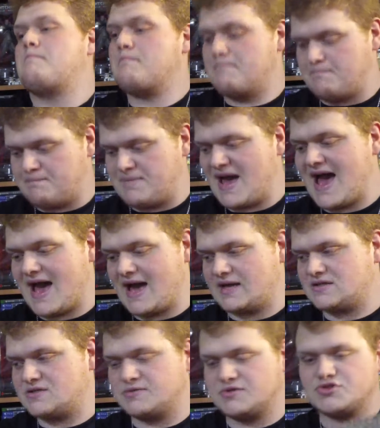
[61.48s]

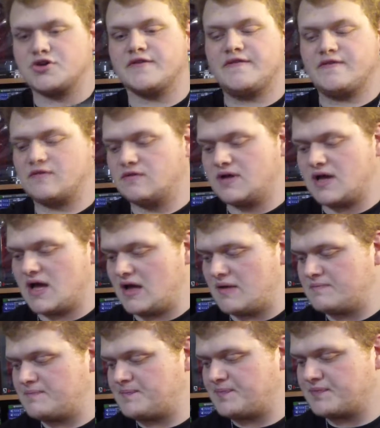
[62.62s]
bad, to be truthful.
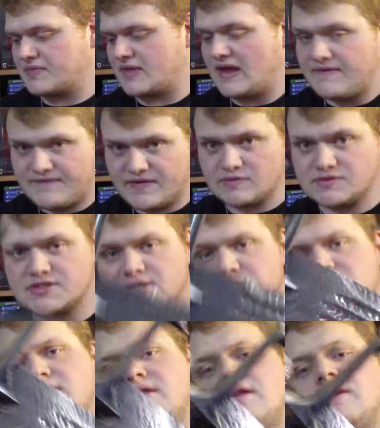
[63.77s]
Feels good.